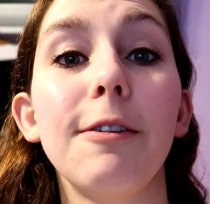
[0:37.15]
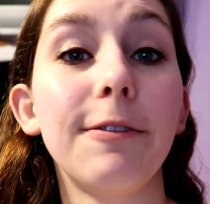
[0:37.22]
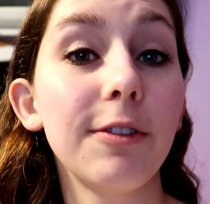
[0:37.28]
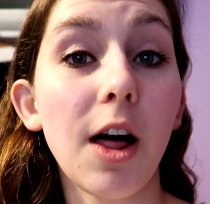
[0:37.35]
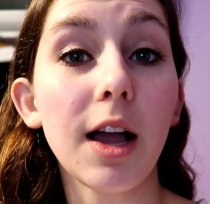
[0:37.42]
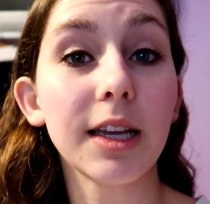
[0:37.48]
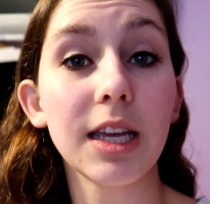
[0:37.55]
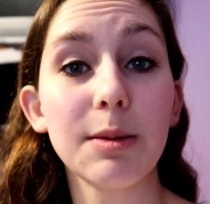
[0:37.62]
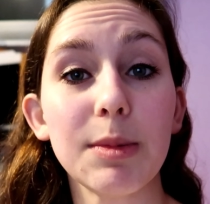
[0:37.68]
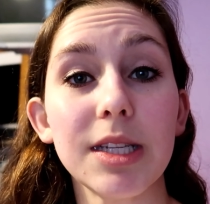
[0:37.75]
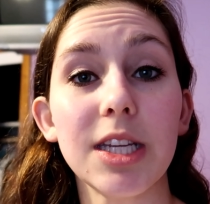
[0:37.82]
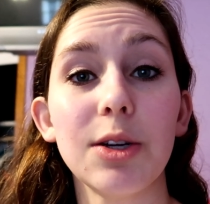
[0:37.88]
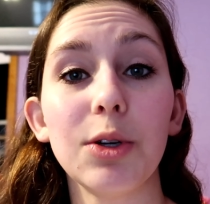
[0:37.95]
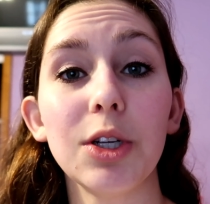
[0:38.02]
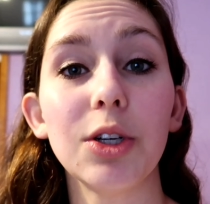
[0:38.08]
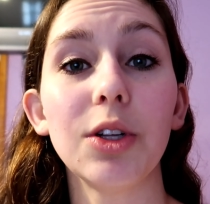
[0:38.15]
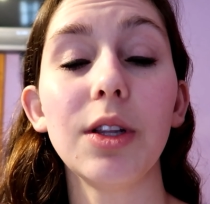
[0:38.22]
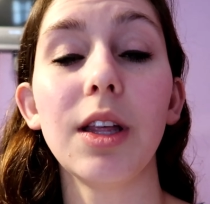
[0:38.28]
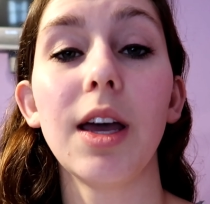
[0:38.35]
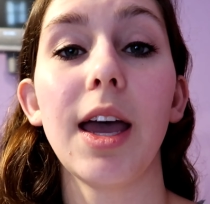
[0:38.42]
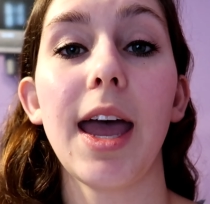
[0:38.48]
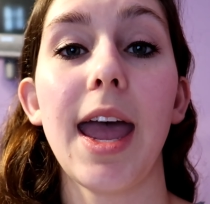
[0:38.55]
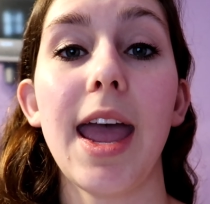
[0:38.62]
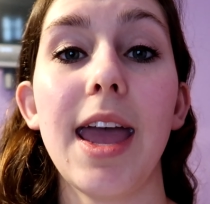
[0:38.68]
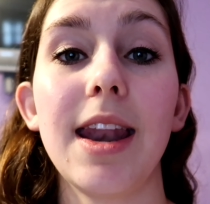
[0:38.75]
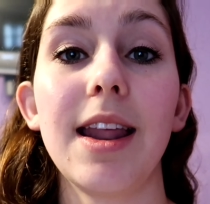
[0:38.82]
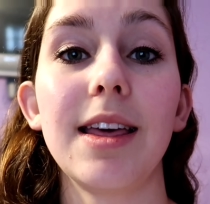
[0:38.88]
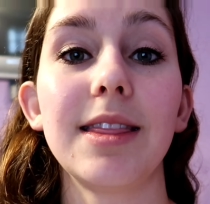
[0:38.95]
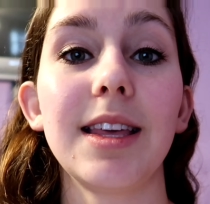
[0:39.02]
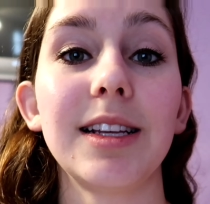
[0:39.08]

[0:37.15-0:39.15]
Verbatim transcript: vlogging material and